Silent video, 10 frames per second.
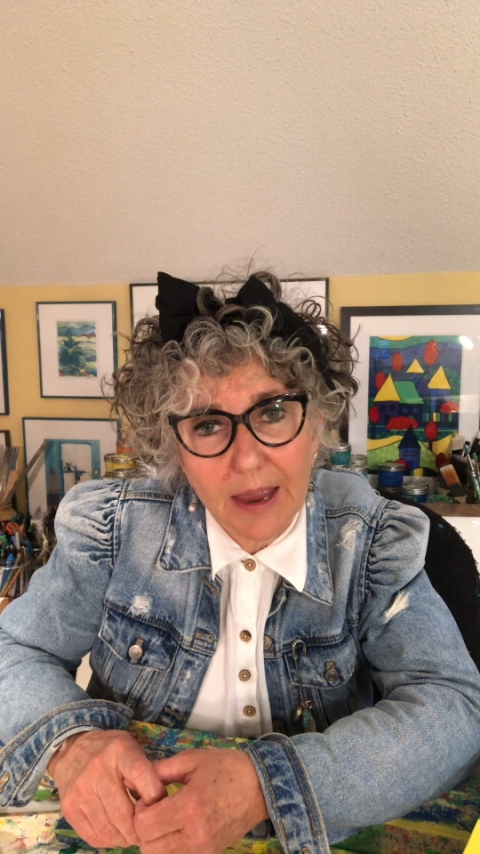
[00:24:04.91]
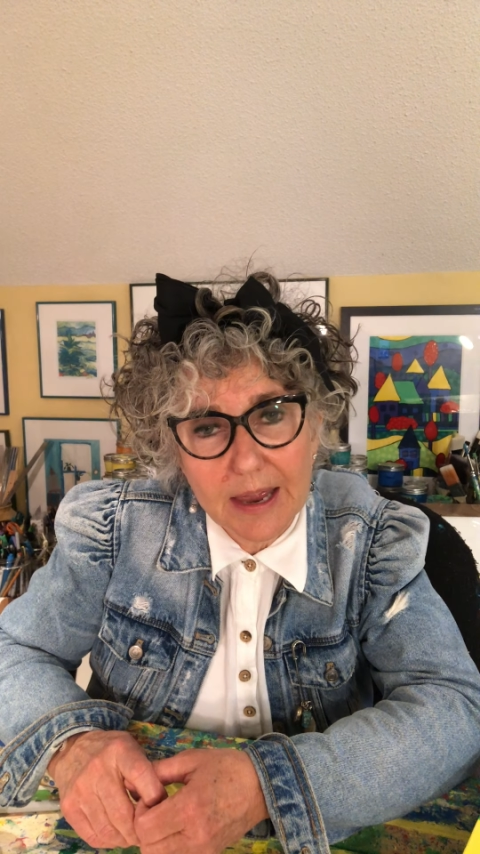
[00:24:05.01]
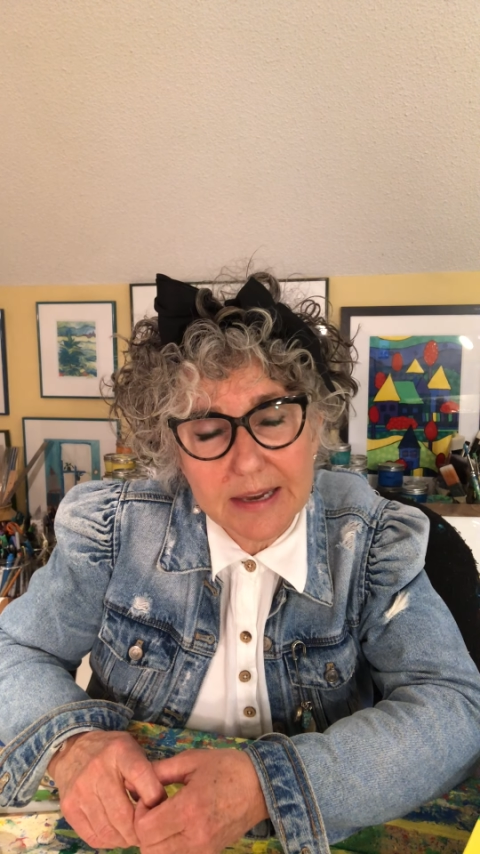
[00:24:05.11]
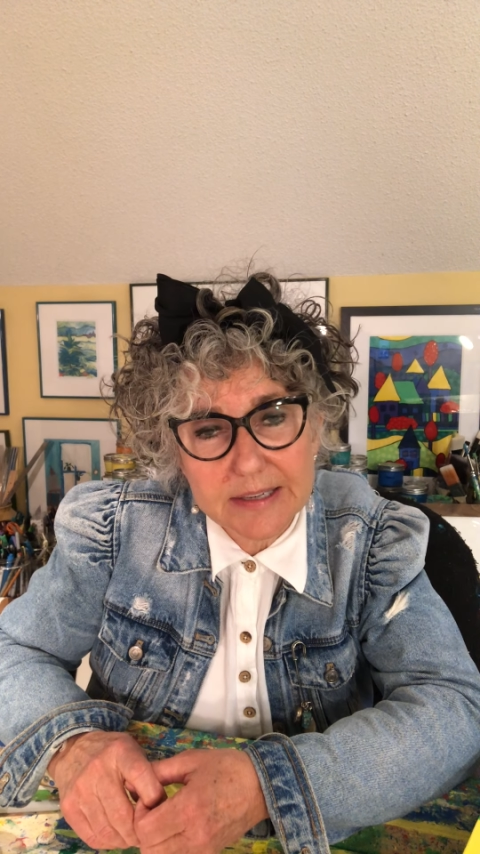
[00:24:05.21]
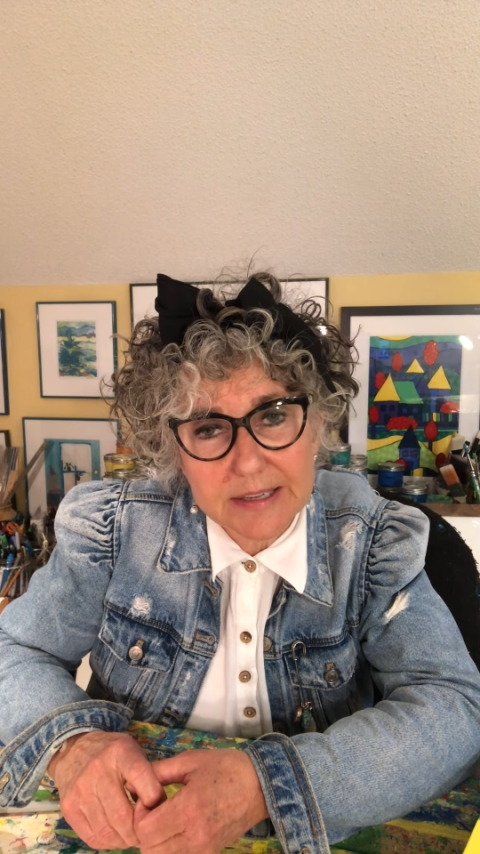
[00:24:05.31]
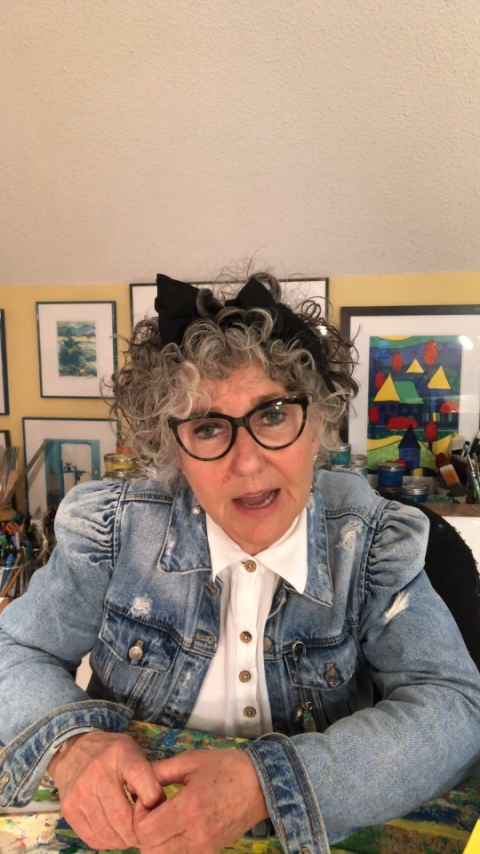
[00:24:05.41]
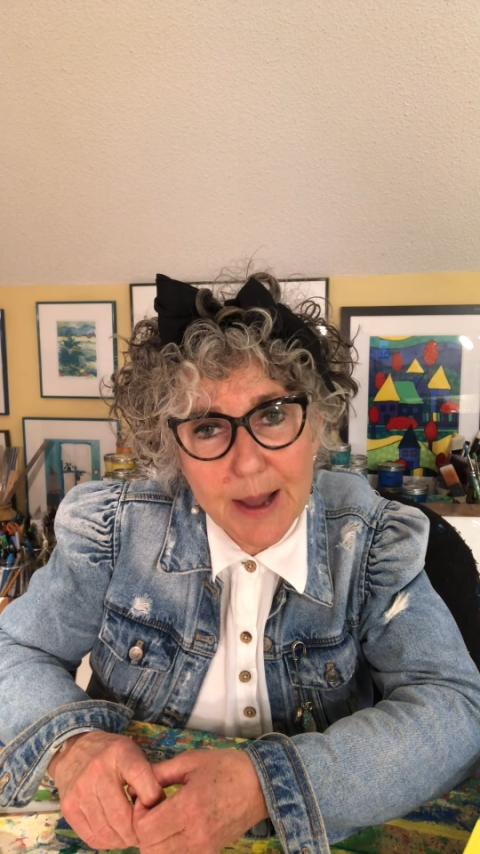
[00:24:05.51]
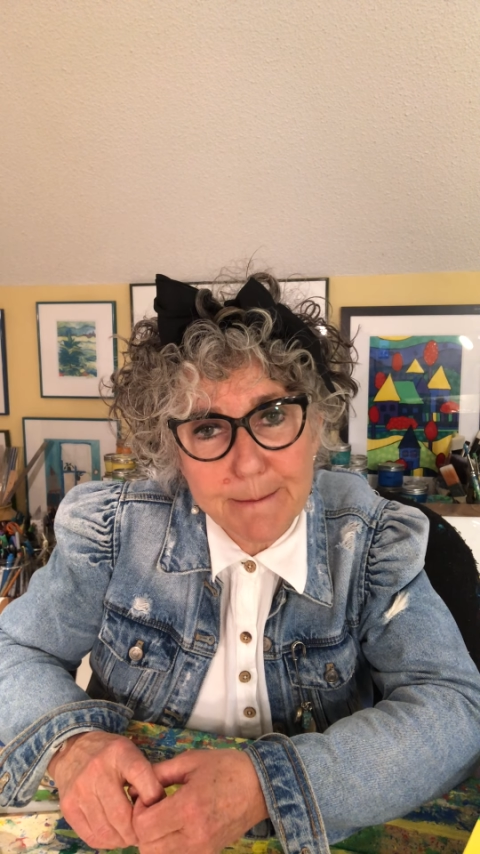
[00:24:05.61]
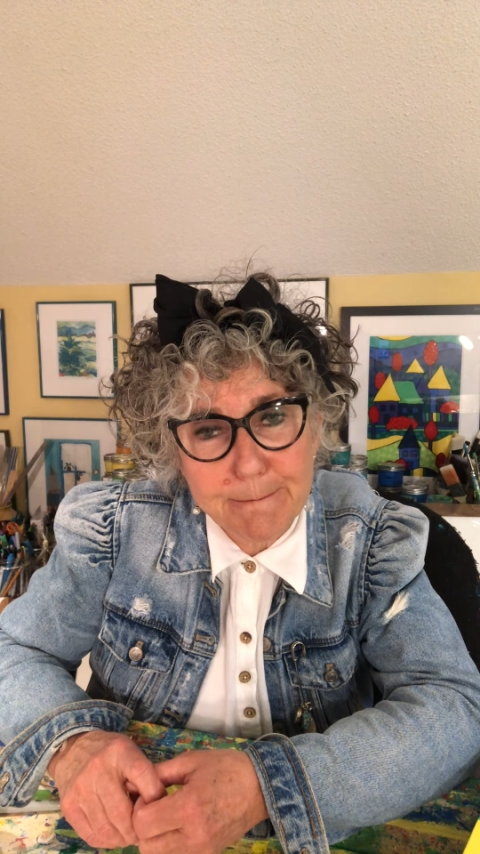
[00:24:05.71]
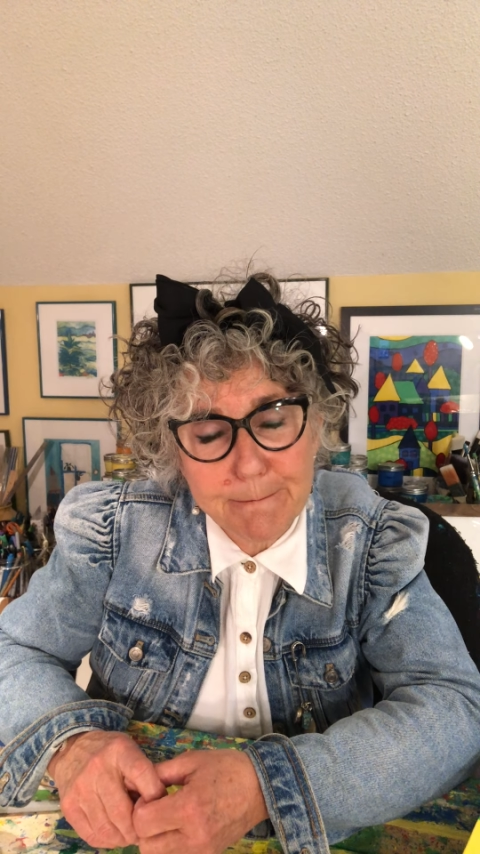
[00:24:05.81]
And
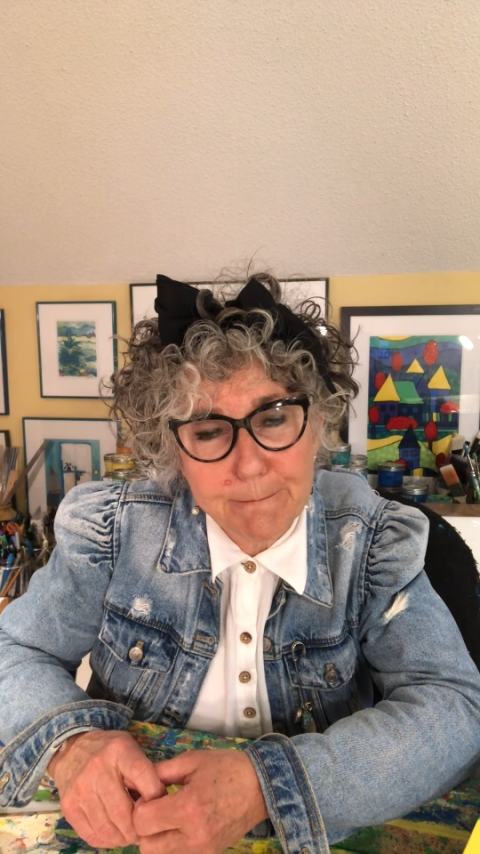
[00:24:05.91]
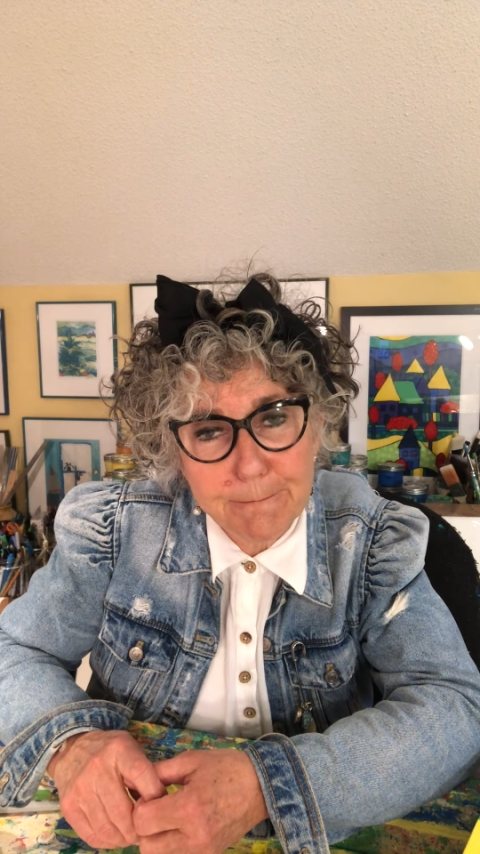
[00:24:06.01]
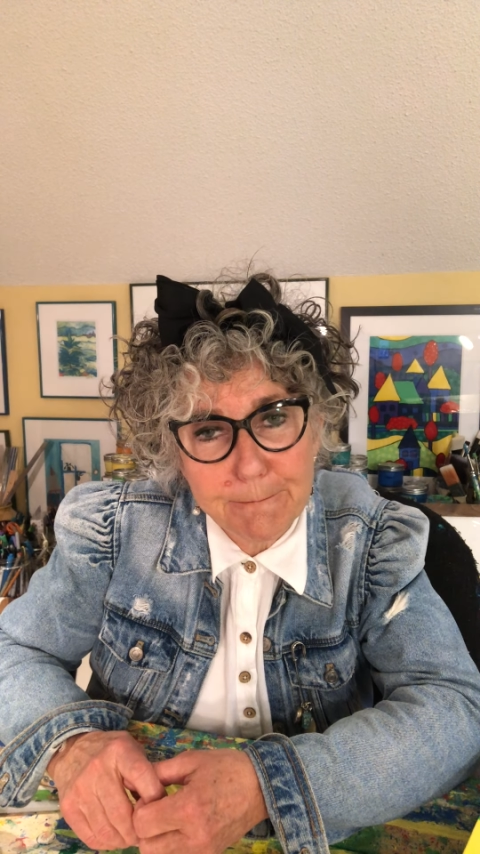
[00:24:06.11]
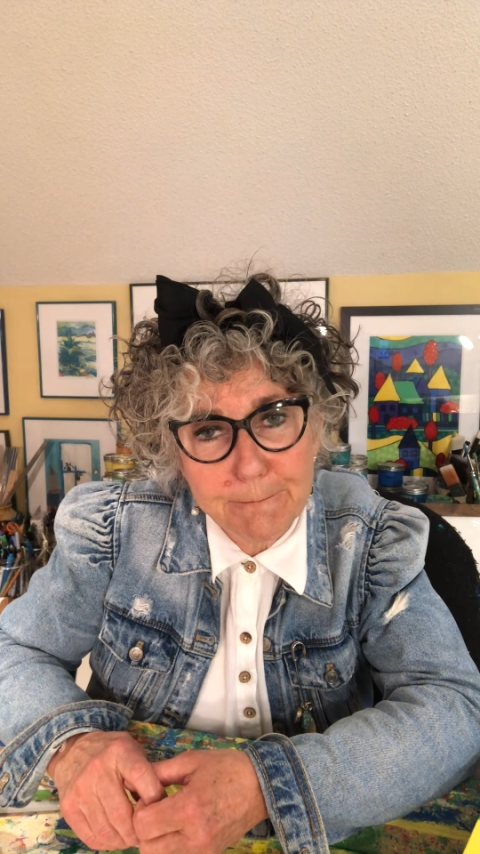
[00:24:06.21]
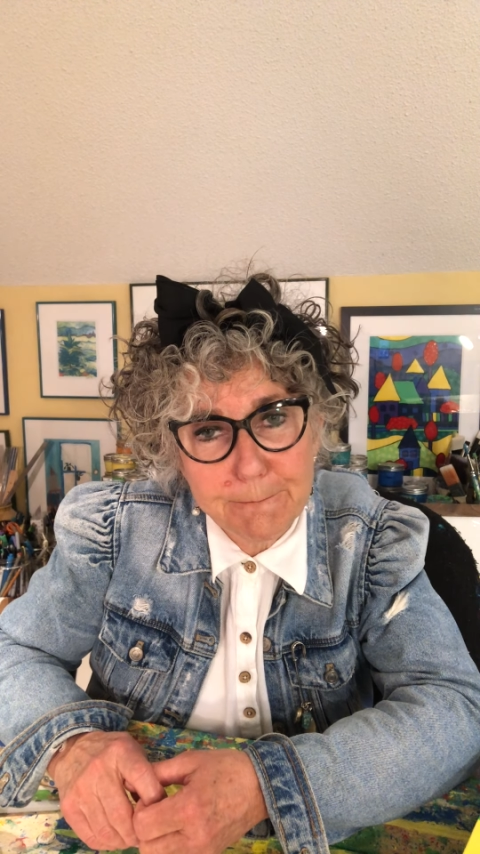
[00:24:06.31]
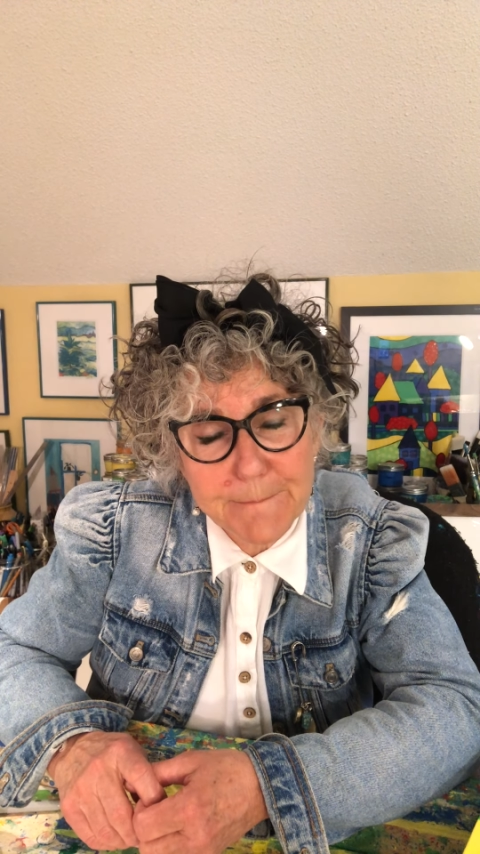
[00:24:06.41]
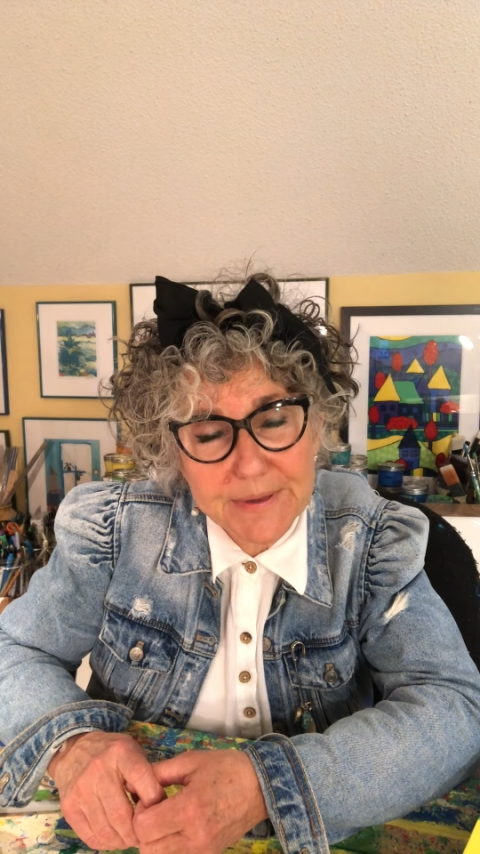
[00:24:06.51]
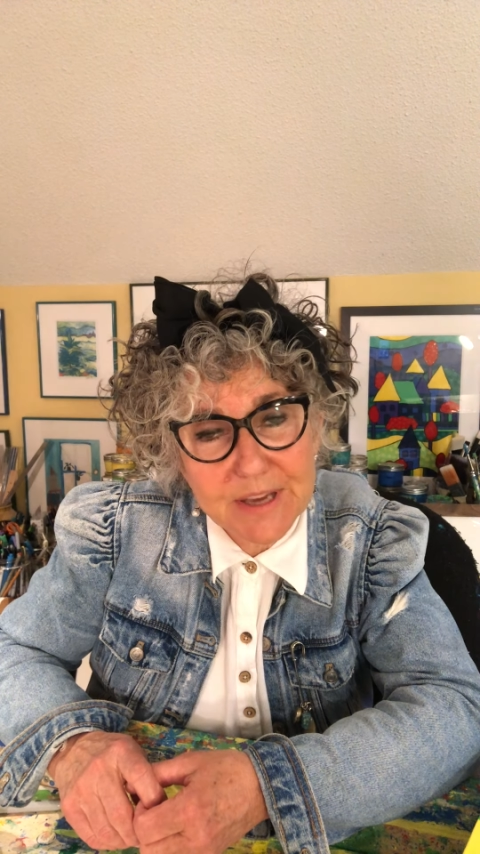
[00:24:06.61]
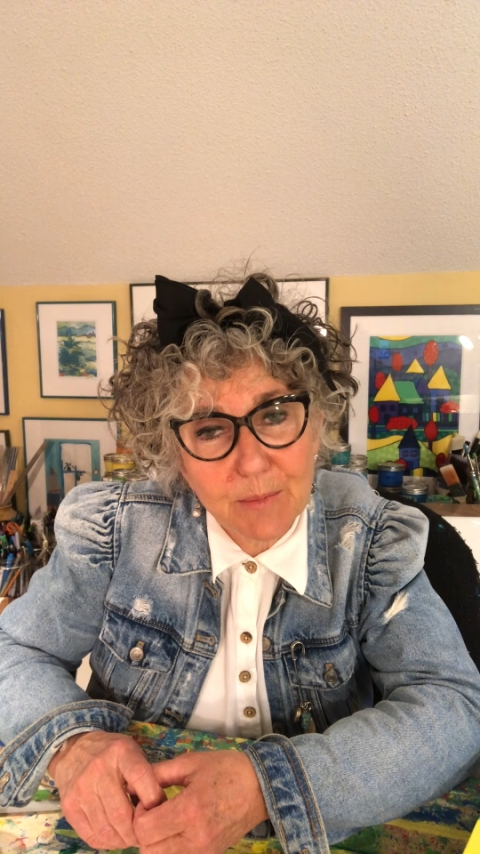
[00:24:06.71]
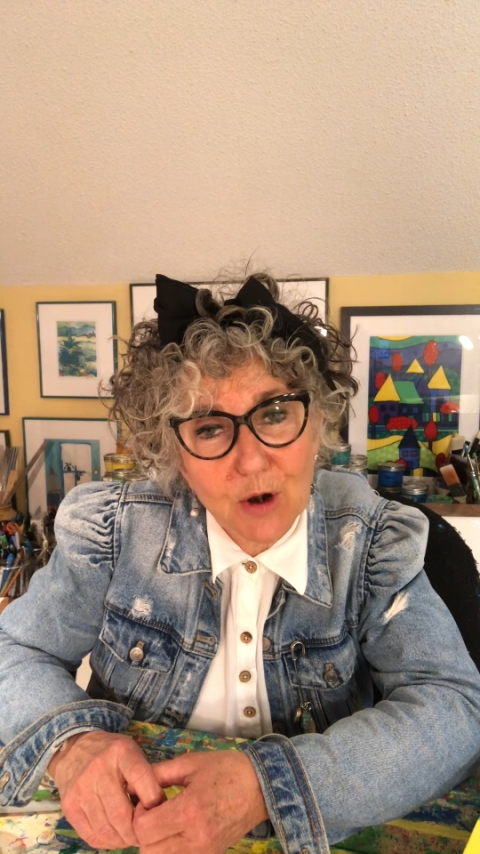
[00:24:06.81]
um,
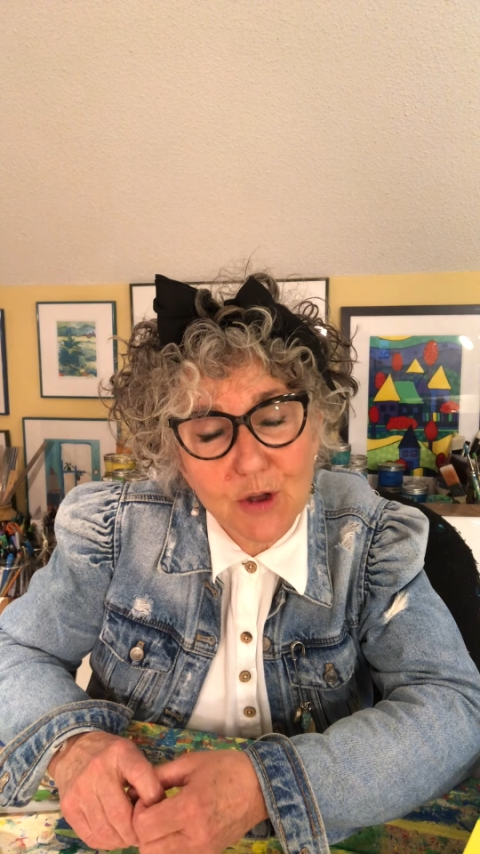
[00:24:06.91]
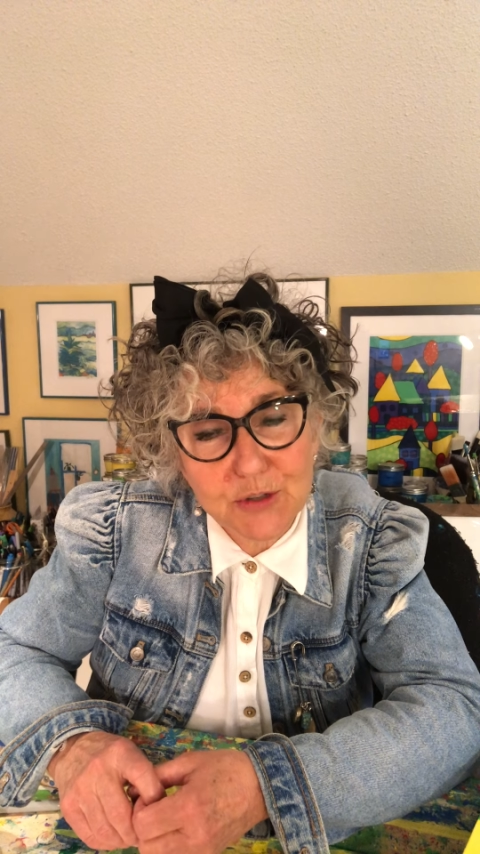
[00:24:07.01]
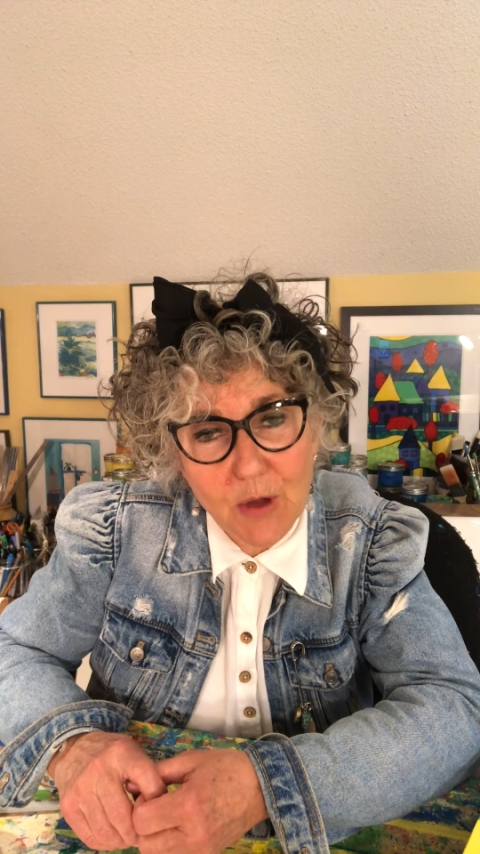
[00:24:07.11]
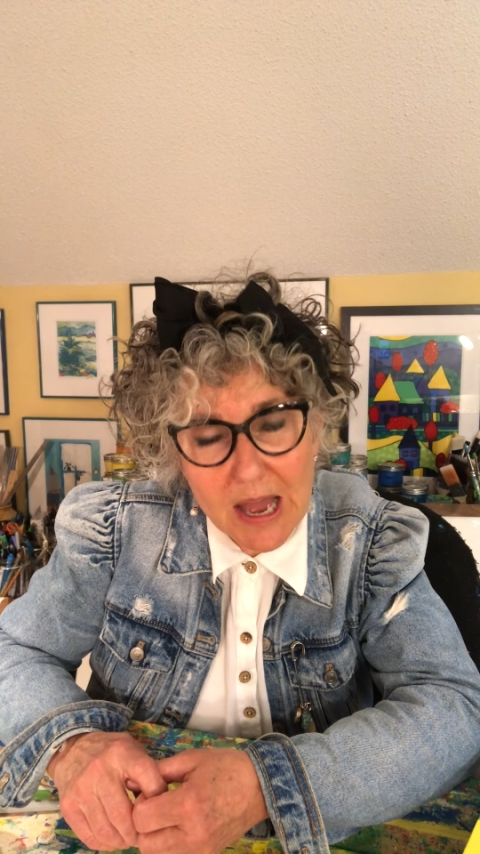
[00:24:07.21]
someone also